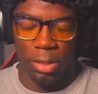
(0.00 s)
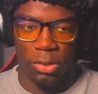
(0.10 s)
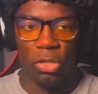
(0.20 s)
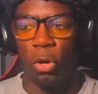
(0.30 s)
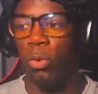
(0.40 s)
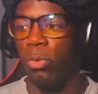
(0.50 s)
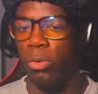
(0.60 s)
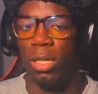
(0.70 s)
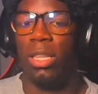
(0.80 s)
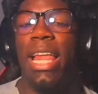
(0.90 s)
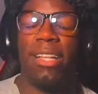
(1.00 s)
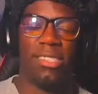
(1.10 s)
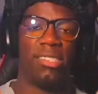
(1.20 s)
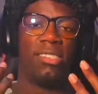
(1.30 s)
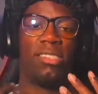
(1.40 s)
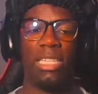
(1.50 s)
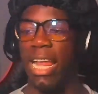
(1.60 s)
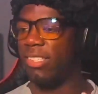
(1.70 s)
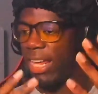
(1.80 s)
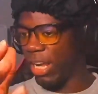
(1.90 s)
So let's
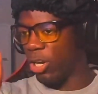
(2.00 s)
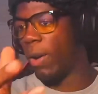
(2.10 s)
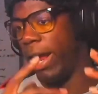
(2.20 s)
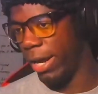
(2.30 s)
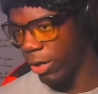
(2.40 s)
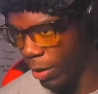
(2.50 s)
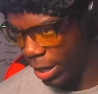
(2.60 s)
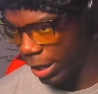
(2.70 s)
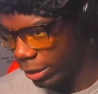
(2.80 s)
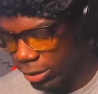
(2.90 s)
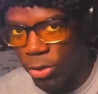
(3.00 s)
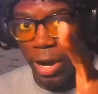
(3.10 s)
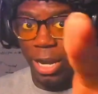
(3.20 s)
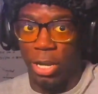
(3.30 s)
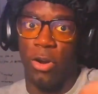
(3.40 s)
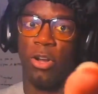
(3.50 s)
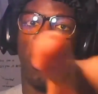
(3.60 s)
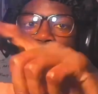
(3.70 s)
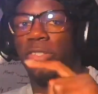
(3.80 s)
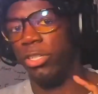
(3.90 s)
say Craig, you're an
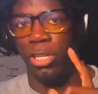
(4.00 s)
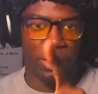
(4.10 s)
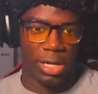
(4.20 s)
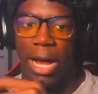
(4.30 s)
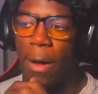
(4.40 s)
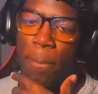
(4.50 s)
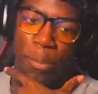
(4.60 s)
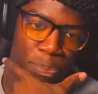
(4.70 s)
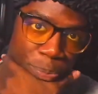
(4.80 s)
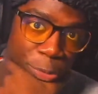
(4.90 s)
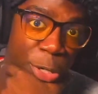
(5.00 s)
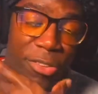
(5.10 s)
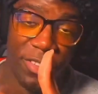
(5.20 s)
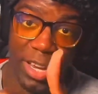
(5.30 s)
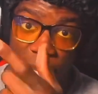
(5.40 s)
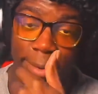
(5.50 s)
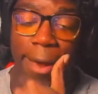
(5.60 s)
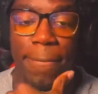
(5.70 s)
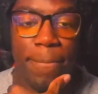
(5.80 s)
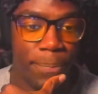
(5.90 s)
officer, you're a cop, you're a fed, right?